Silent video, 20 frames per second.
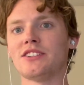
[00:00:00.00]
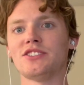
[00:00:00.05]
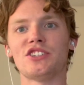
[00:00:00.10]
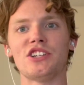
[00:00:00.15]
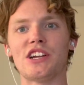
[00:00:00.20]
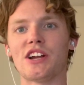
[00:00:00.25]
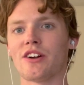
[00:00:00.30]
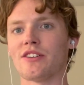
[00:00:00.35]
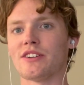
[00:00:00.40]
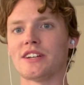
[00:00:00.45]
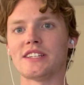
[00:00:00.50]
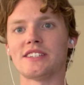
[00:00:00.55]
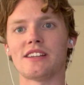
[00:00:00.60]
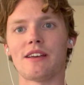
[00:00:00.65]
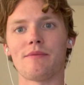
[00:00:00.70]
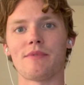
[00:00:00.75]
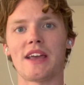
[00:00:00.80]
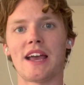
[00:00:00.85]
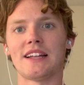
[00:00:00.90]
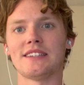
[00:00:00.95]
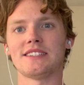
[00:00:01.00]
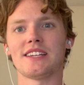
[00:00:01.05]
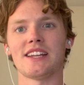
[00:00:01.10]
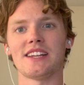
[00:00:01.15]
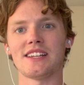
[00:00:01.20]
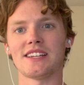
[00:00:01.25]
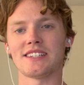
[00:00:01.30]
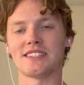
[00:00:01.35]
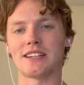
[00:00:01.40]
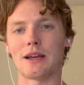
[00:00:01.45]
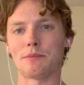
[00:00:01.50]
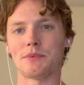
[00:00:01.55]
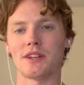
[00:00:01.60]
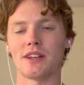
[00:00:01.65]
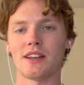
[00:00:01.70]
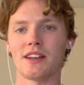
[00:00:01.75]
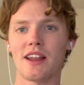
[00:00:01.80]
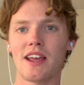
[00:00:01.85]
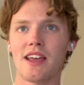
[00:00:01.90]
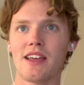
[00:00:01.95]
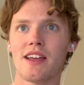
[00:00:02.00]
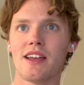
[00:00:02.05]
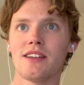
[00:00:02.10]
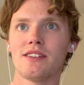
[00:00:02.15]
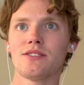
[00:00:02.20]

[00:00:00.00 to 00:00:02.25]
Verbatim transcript: GREs, MCATs getting accepted into AA